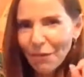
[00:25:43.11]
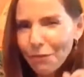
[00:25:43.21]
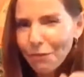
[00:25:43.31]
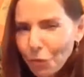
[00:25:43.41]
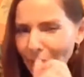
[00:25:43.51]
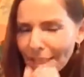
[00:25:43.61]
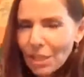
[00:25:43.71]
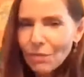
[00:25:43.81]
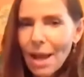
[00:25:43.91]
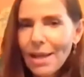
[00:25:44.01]

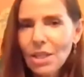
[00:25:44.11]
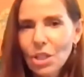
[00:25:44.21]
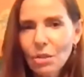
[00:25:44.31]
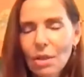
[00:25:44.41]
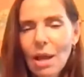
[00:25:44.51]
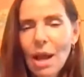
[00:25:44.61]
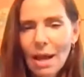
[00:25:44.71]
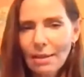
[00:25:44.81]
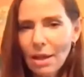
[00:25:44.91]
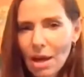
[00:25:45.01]
Forcing gratitude
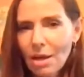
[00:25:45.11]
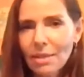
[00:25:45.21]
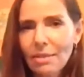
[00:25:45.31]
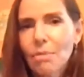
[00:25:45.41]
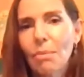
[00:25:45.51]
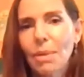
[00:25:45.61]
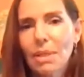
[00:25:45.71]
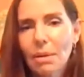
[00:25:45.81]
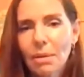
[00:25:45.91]
at the hardest moment.